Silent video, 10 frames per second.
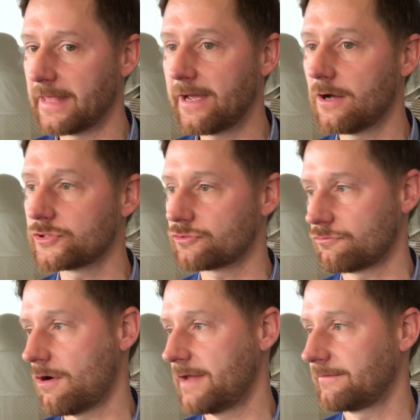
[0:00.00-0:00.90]
they are
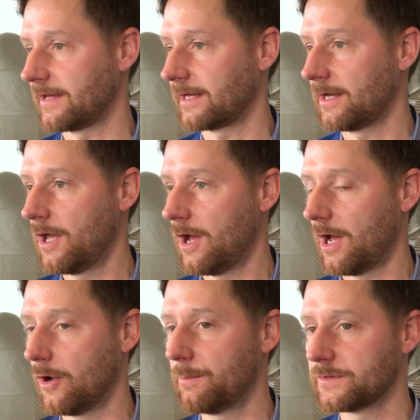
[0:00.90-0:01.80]
driving
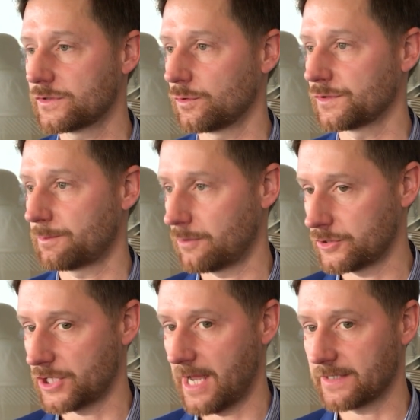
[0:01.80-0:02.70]
open source
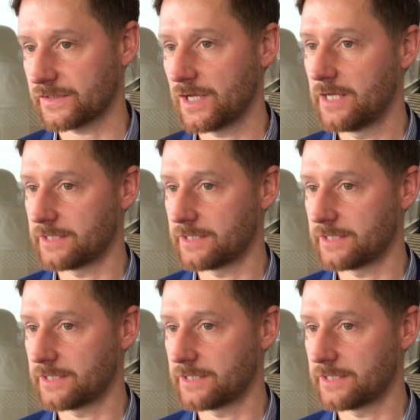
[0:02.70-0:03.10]
projects